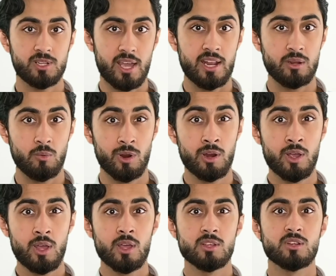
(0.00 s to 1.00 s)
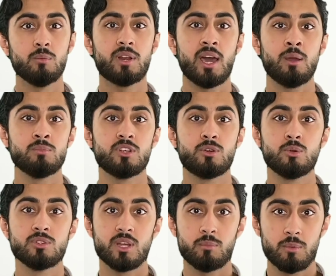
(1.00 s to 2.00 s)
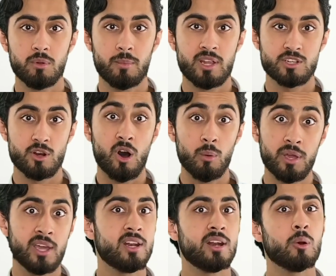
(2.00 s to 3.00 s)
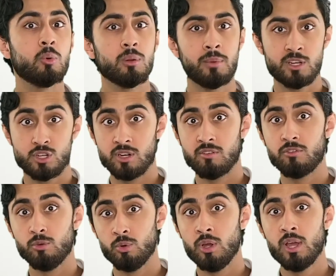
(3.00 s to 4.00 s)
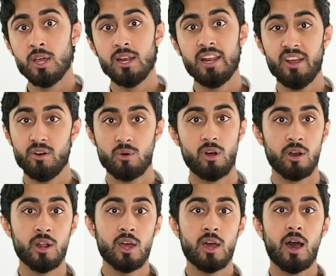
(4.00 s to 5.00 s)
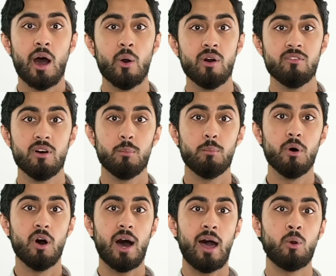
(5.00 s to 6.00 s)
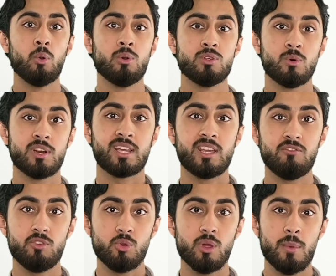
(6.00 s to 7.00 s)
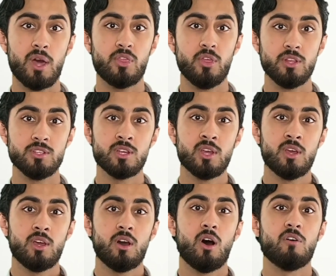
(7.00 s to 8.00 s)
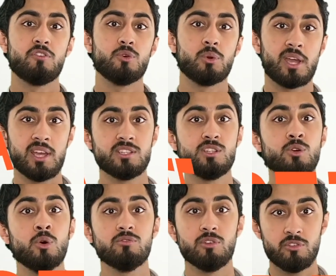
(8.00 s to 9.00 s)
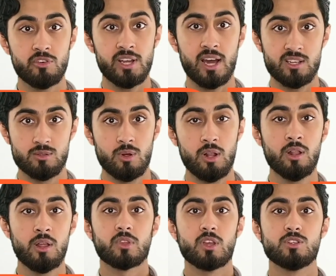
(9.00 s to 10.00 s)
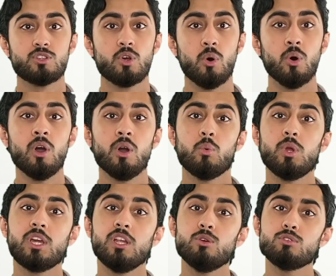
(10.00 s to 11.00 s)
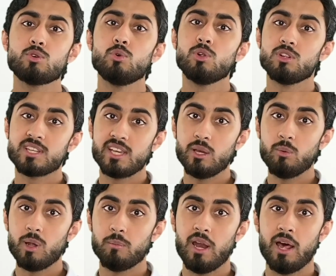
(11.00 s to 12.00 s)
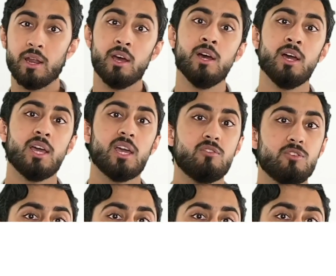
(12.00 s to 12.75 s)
to anyone. Sometimes the tools that people mention are paid, and I will mention a few later on. However, but I always want to give you the methods of doing SEO for free as well. So we can use Google's keyword planner. If you